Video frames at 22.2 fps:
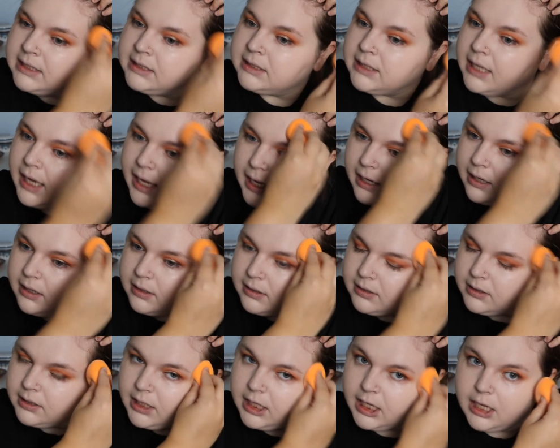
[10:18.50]

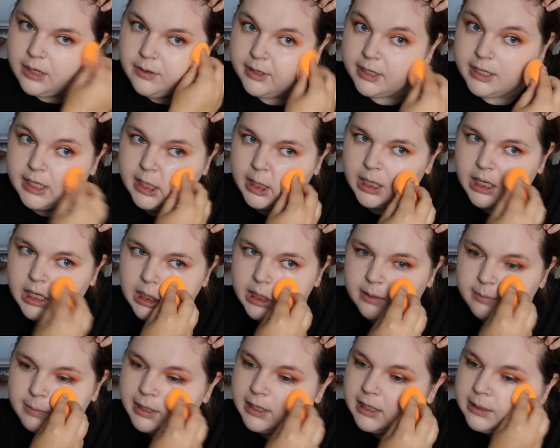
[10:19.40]
said, you know,
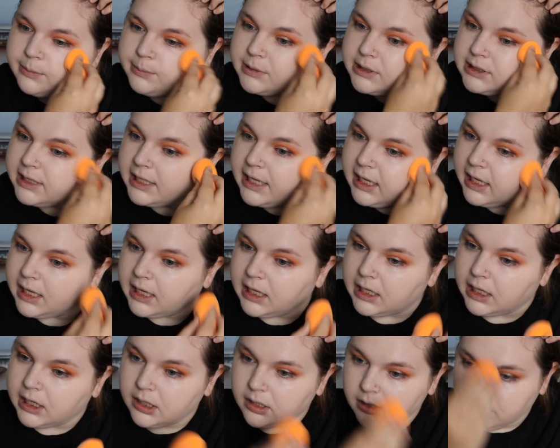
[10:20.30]
hello, my name's
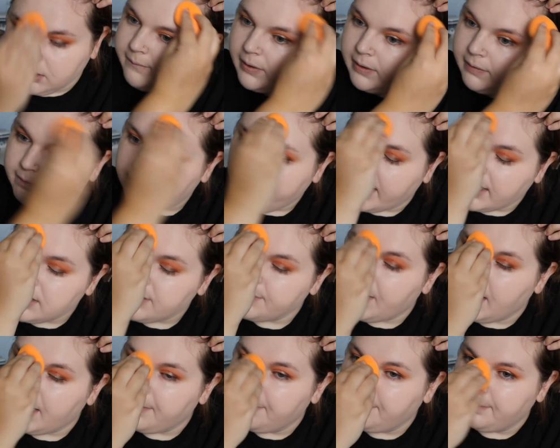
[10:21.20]
Kate. Fun fact
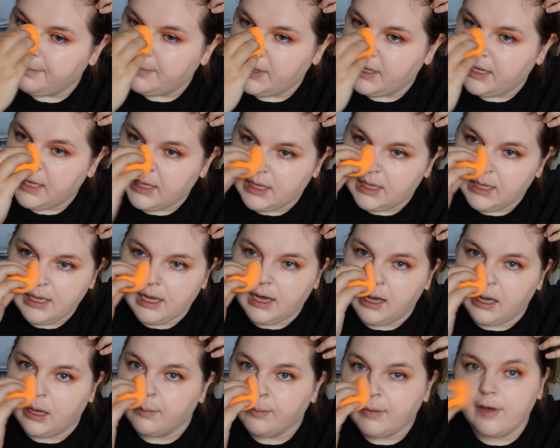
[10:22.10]
about me,
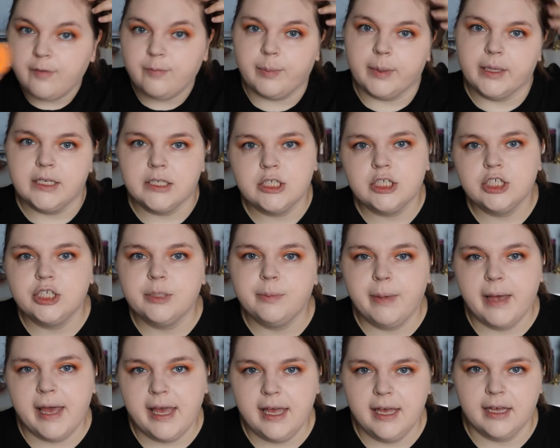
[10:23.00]
I've been to
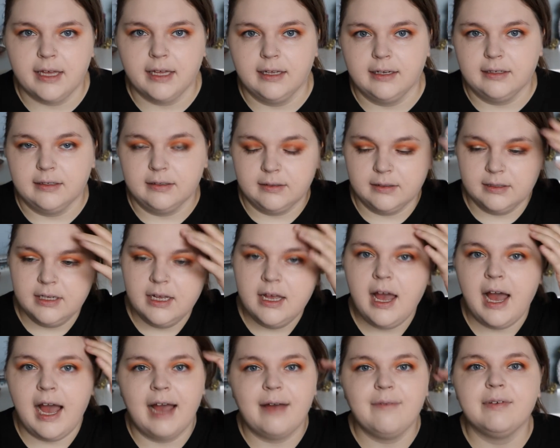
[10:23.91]
Japan.
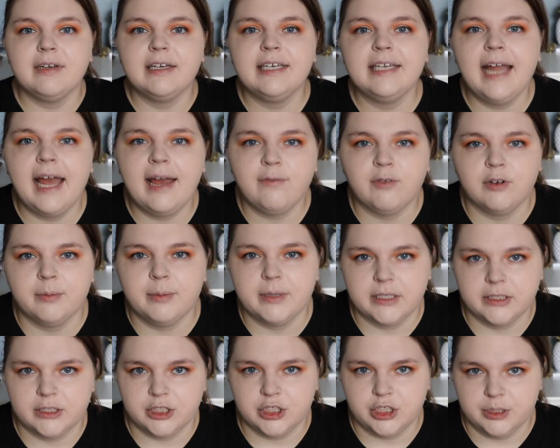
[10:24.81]
I've never
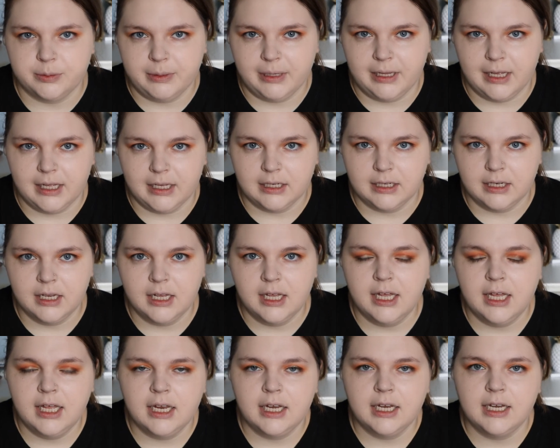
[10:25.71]
been to Japan.
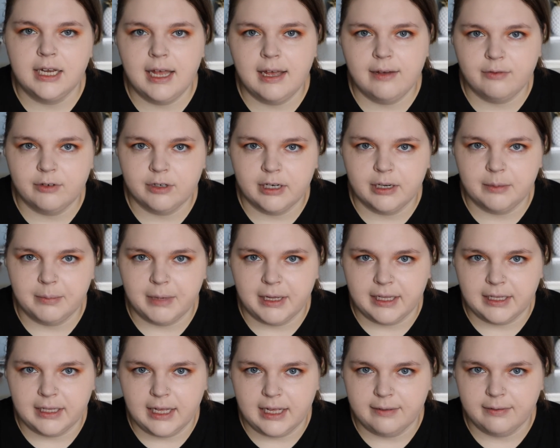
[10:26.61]
Never in my
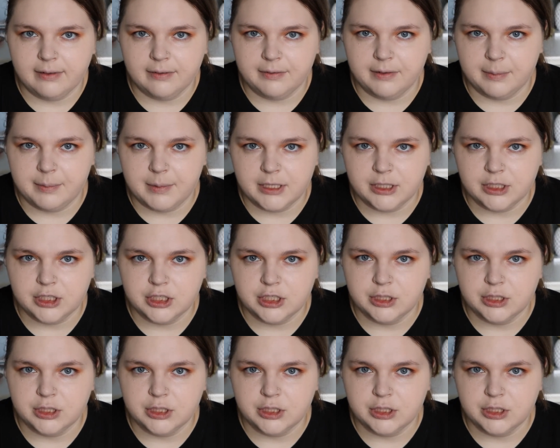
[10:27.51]
life have I been to